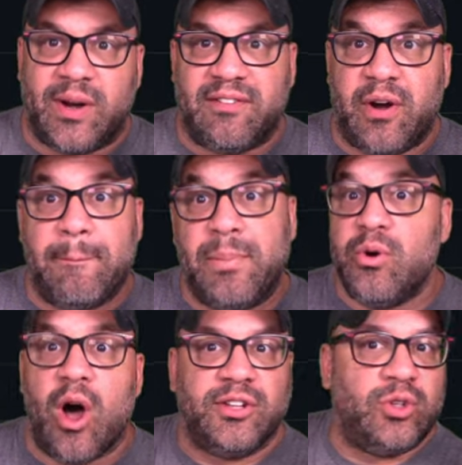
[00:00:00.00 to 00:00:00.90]
whatever and
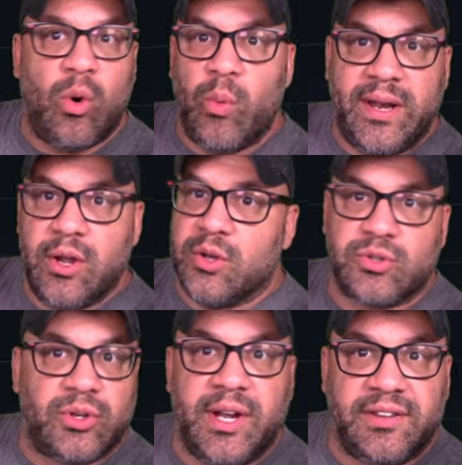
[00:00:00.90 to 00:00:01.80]
boot onto a Windows
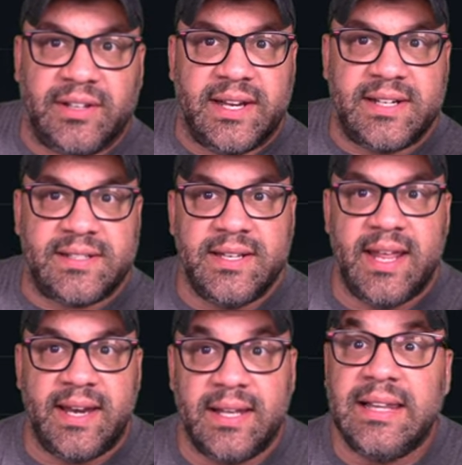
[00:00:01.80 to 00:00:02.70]
or another
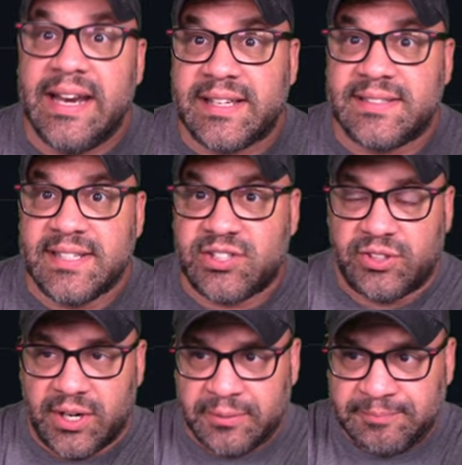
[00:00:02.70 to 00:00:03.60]
Linux
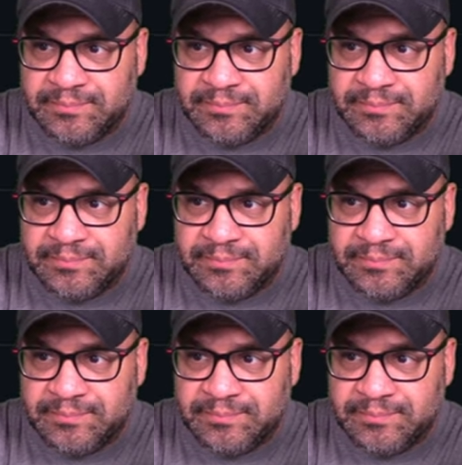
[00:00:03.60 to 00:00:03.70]
distro.